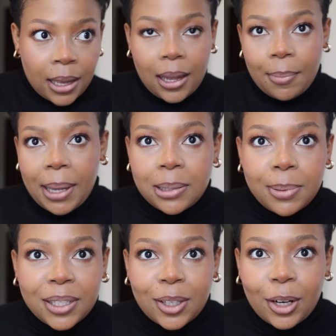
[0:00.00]
My
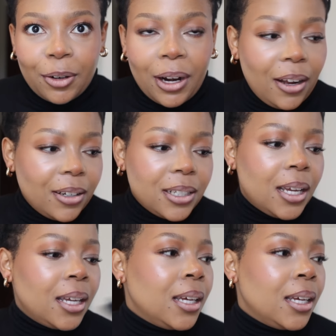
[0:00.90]
husband is not around